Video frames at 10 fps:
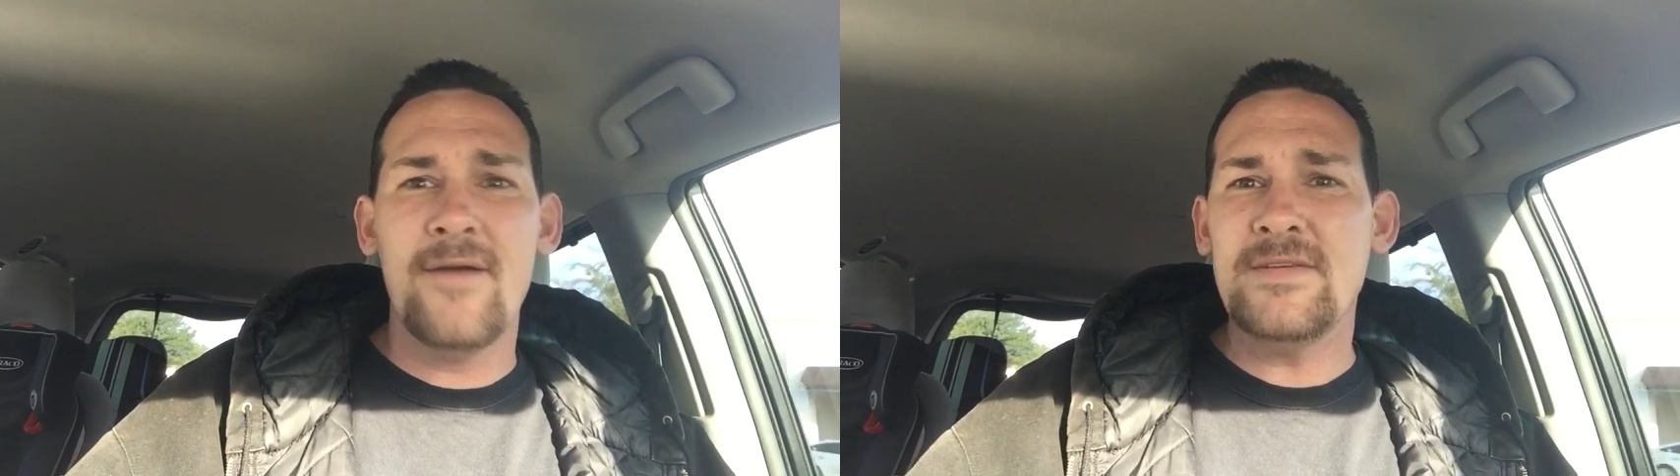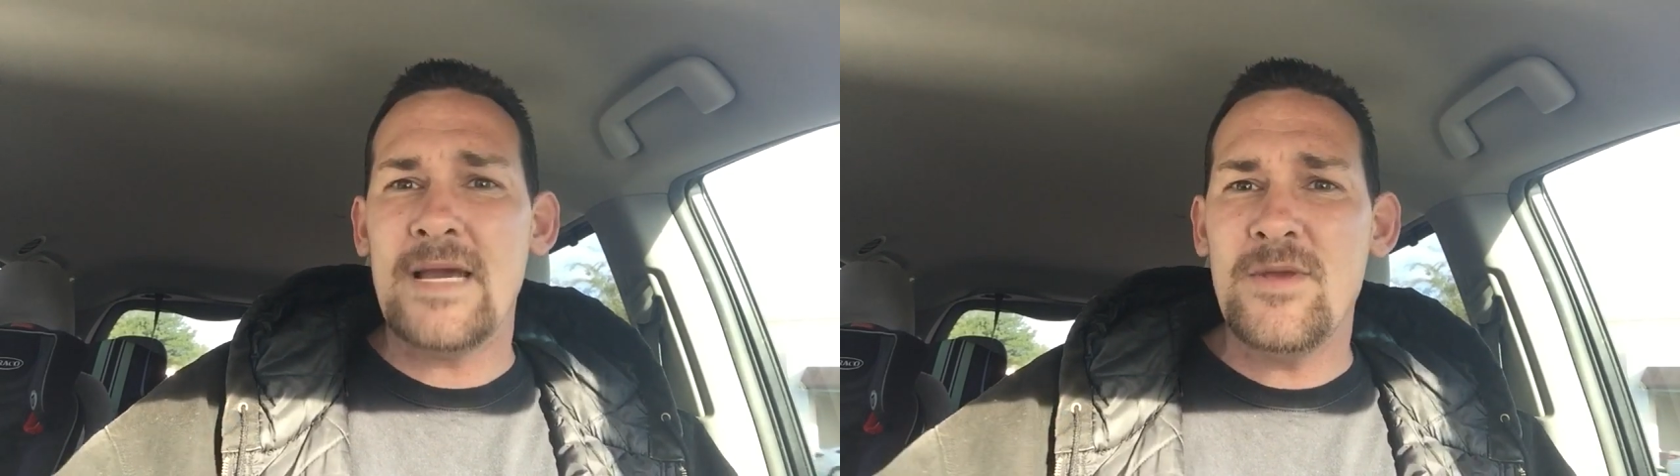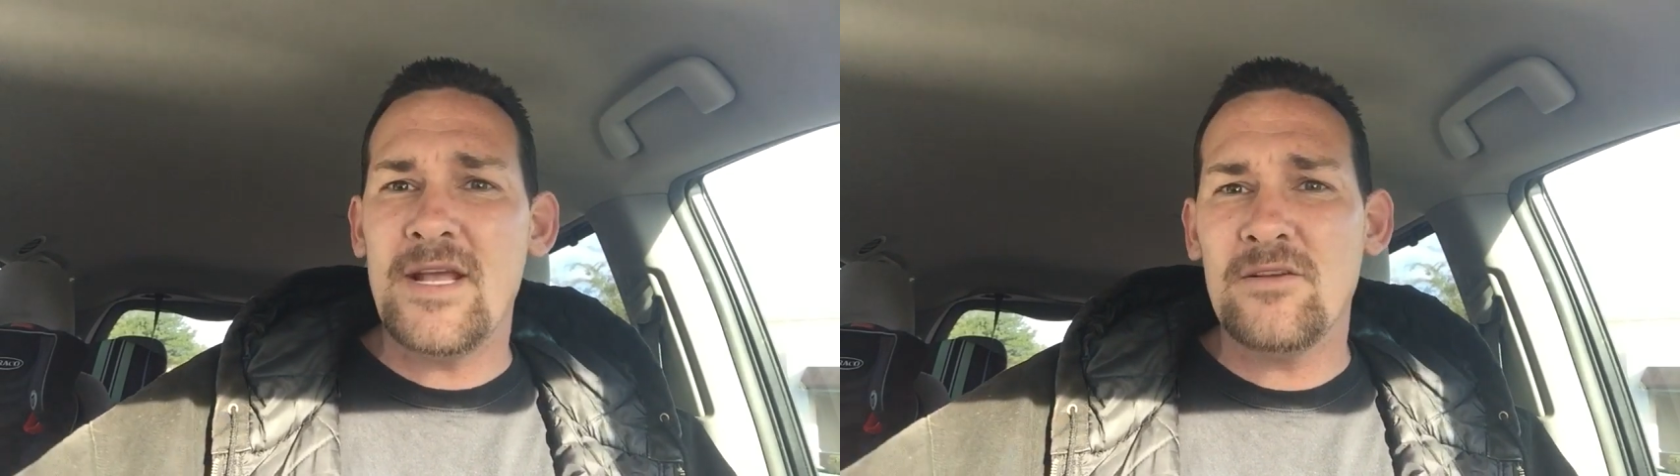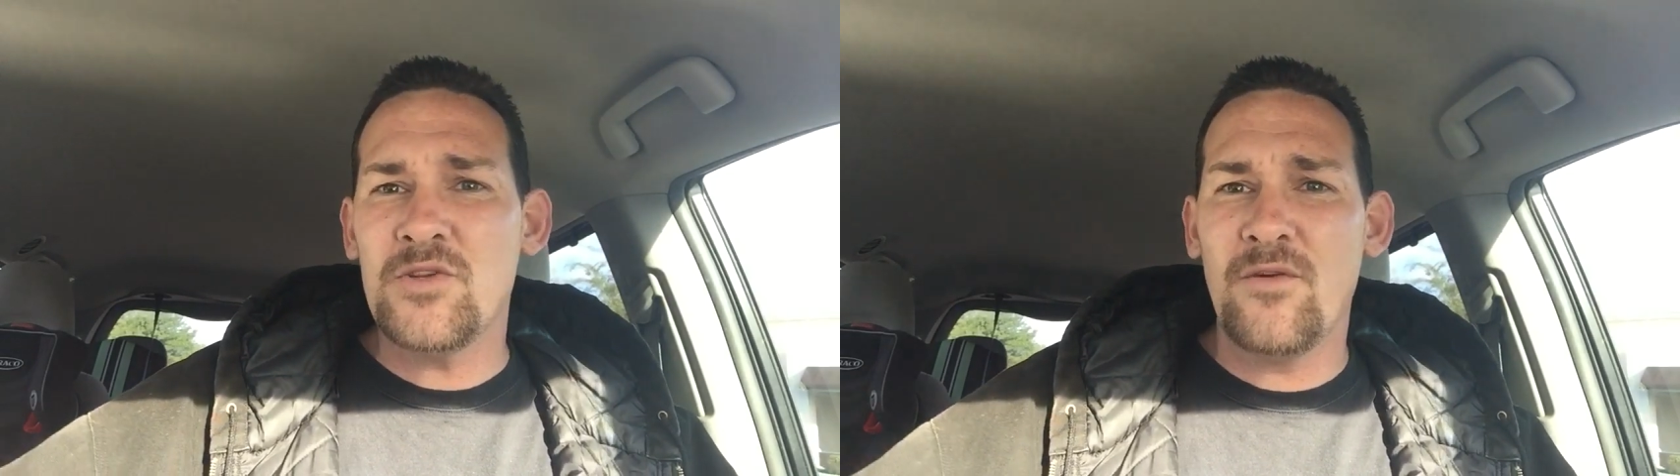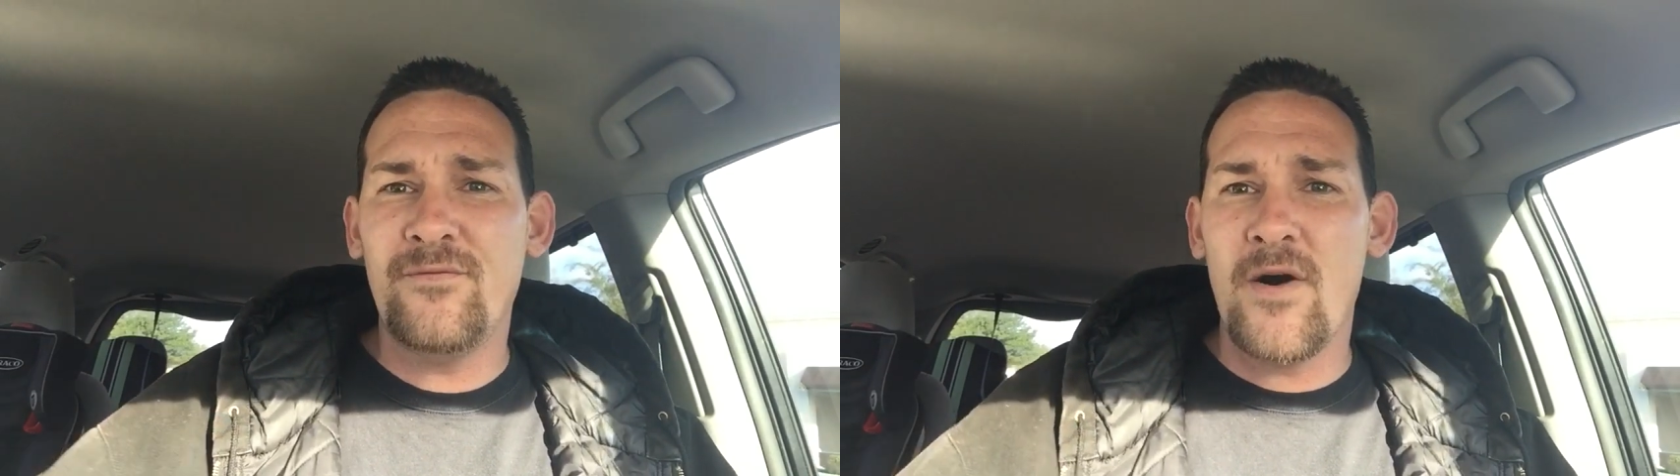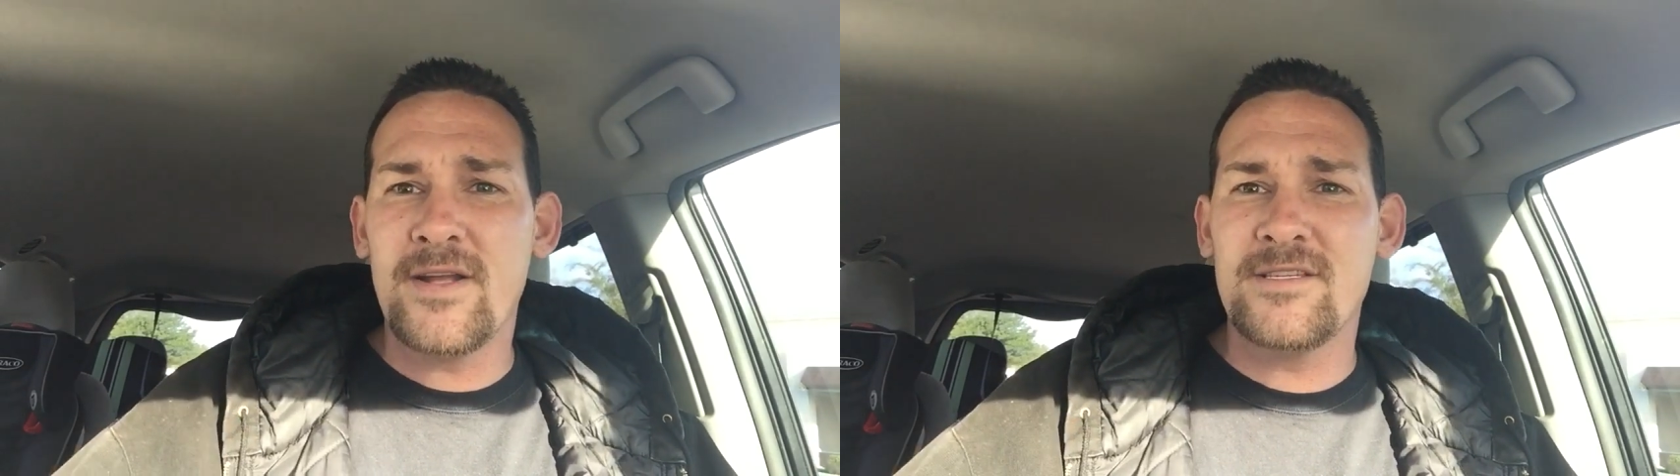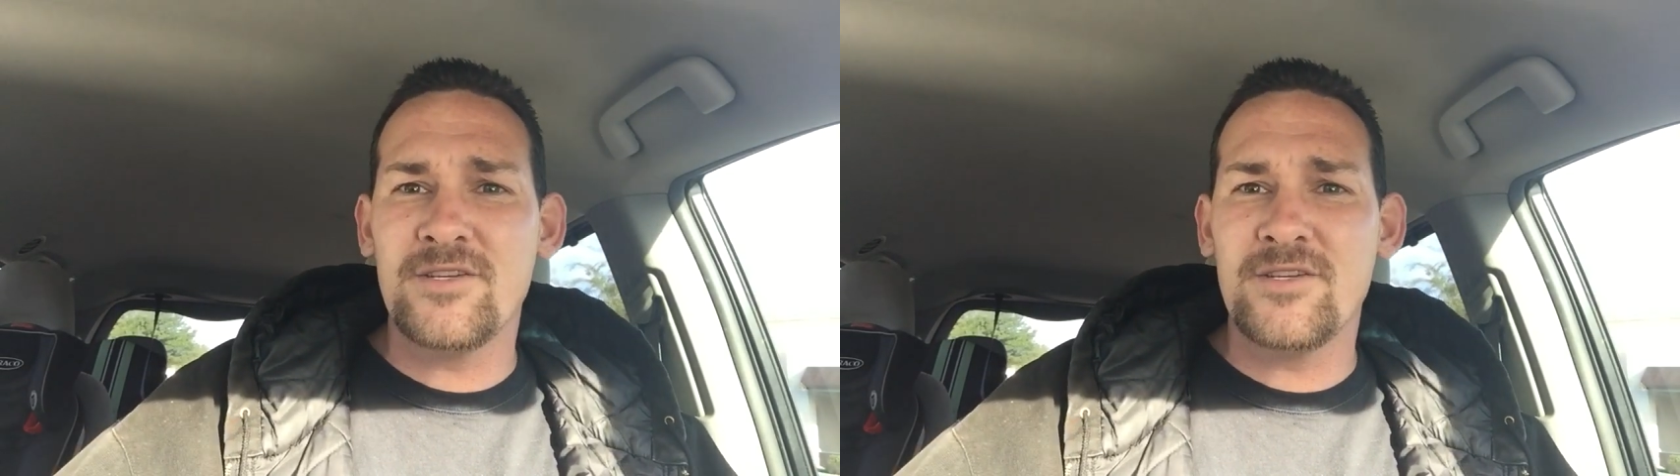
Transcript: Every time you get those little fucking